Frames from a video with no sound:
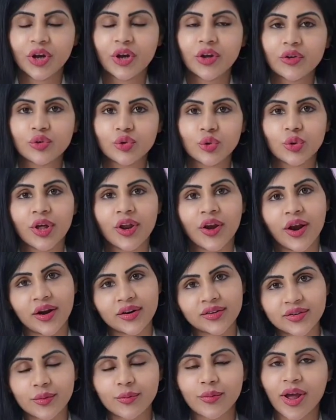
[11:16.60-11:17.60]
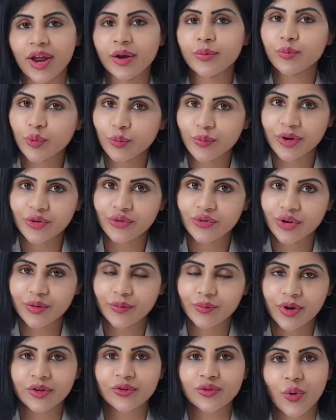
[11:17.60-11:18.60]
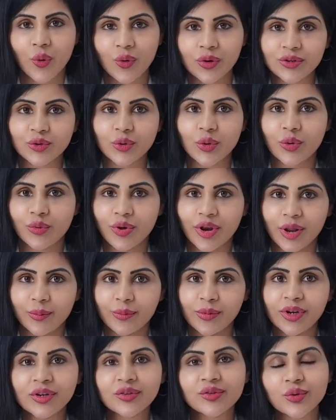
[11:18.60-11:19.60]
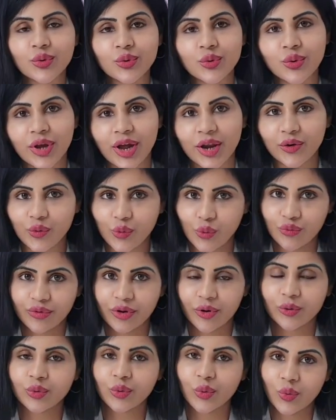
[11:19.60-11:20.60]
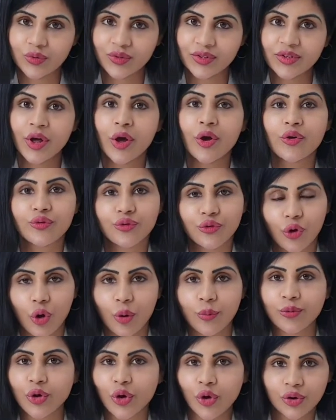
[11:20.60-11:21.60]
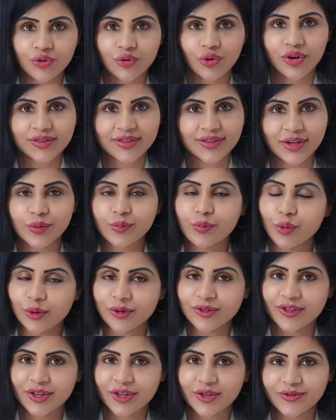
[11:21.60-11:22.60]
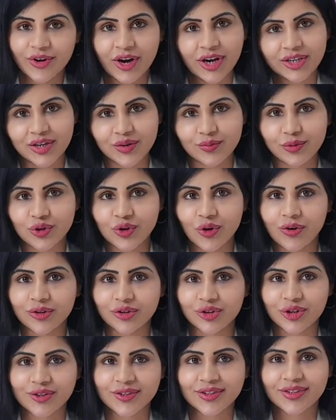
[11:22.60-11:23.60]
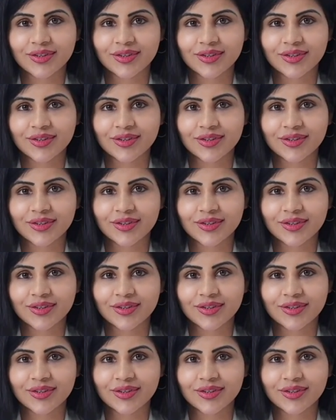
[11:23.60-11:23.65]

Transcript: So there are some end movement treatments also available, so you can go for those from your trusted board certified dermatologist.